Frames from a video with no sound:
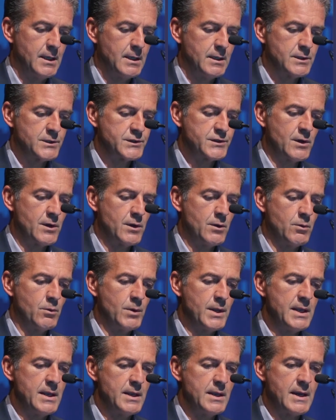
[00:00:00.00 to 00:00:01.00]
So
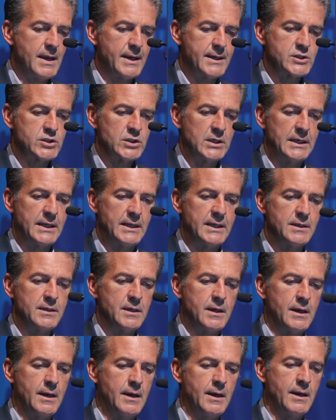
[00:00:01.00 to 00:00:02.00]
we actually
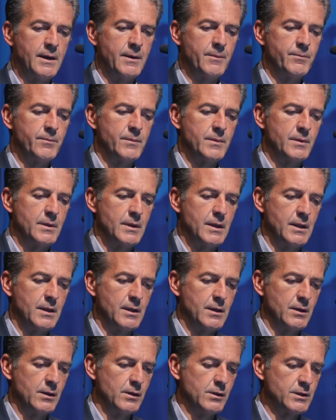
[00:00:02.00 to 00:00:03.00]

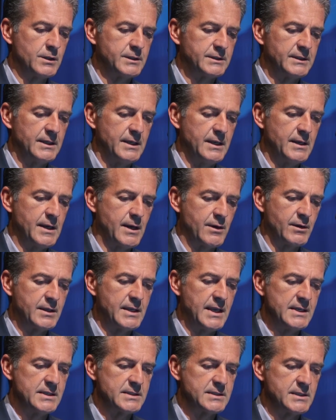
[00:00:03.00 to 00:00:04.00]
looked in our
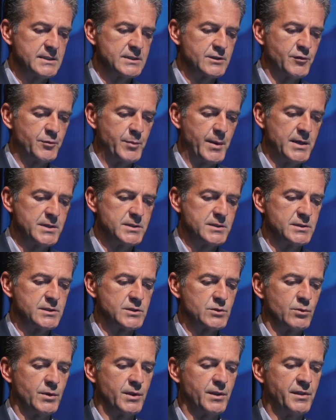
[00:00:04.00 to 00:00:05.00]
cases of
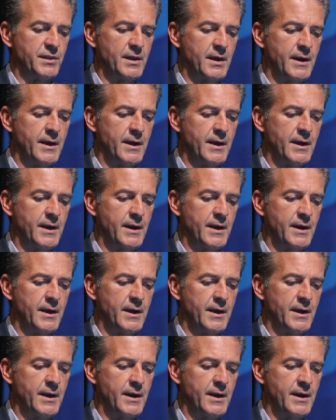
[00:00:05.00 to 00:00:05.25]
patients with